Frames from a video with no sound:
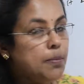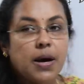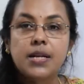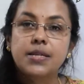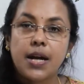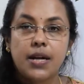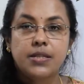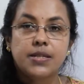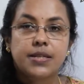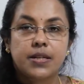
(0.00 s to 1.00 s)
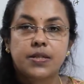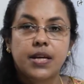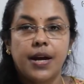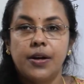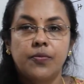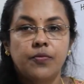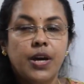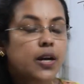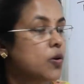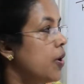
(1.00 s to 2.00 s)
as adjacent side. We
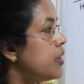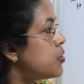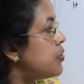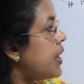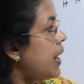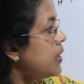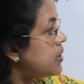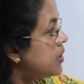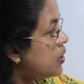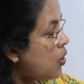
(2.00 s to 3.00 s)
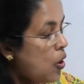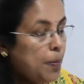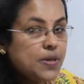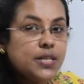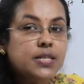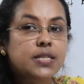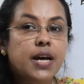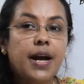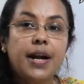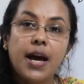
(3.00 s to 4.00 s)
are going to write opposite
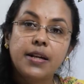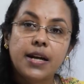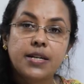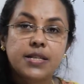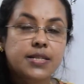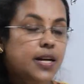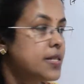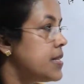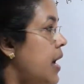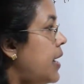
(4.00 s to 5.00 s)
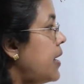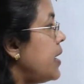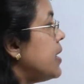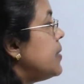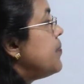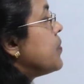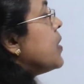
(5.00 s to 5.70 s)
side and adjacent side here.